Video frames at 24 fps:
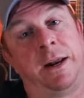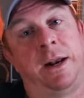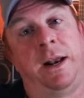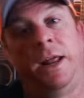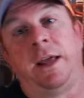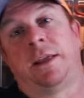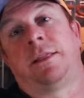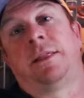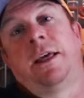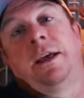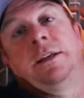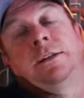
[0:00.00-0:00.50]

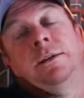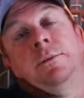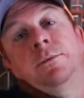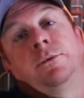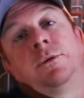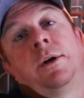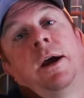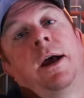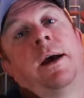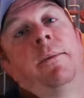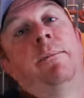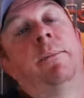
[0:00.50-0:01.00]
Click that
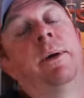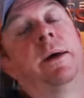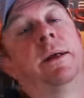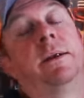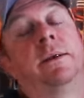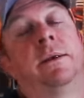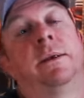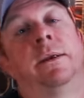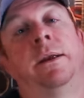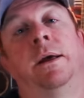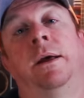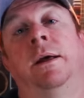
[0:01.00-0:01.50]
subscribe
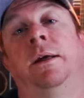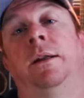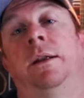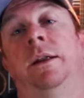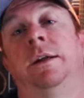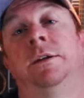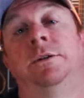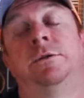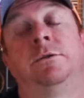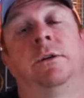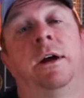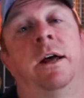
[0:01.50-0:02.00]
button.
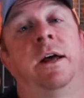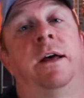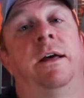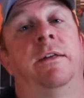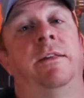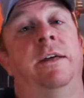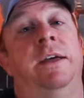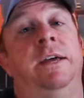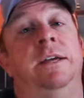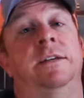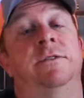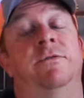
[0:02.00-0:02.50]
Let's try
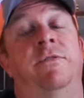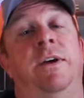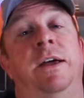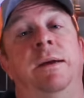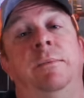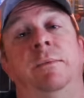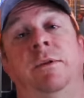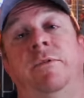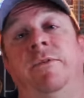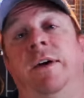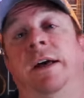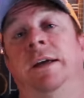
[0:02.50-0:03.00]
these
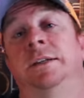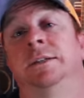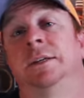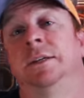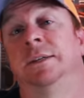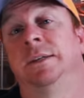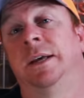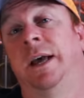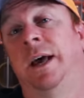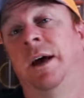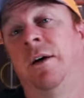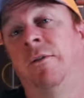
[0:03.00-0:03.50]
vape
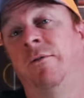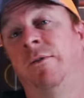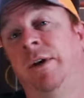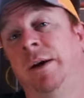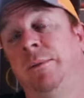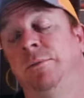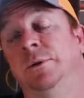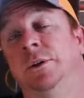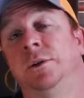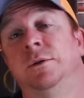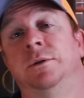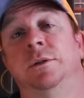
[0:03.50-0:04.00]
devices out,
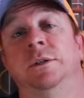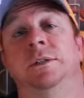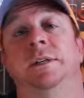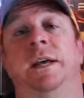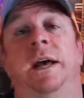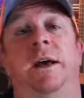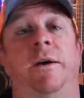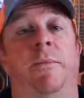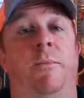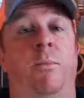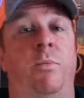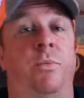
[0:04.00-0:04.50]
vape juices
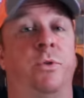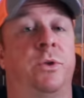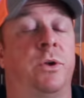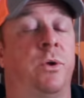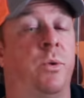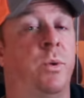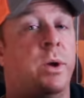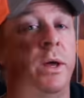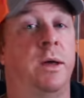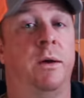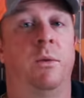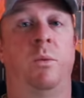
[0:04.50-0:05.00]
out.
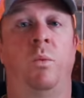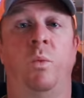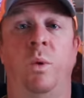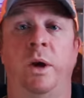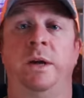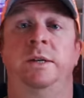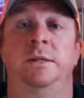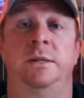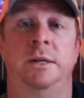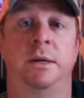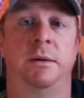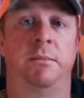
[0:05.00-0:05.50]
Quit
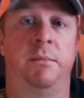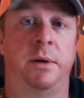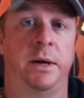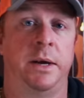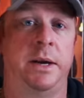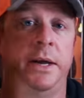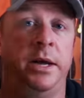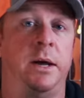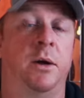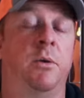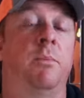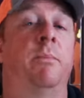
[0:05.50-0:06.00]
wasting
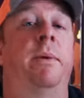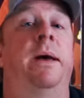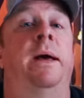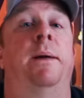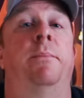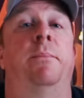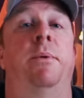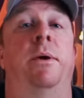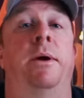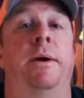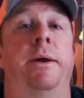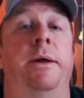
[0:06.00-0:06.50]
money on
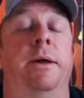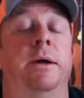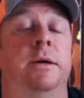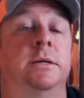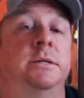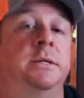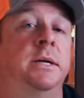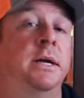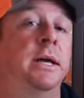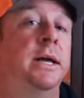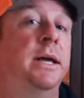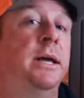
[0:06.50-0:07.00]
bad
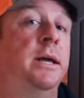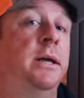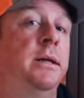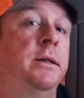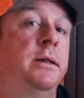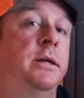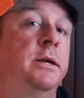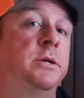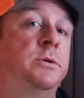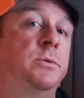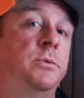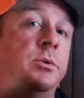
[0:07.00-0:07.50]
products.
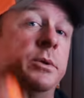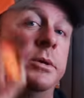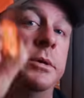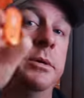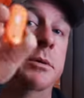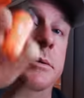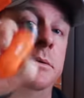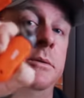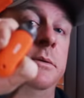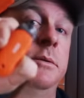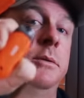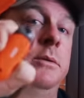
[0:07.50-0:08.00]
This
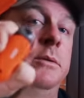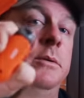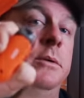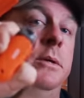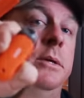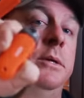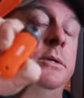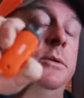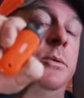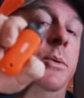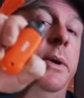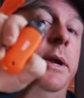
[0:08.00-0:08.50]
one
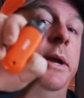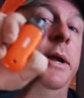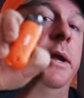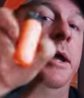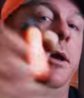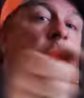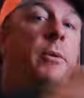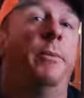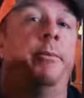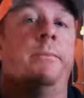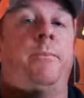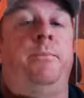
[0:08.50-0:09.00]
is the way to
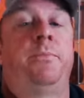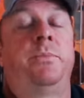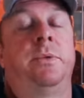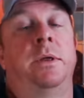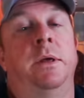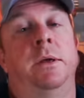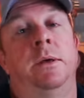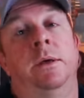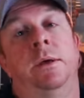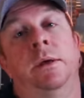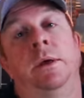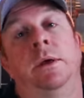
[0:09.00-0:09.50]
go.
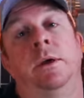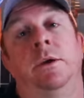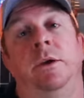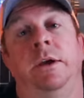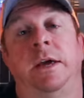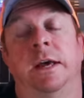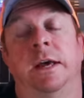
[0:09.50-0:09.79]
You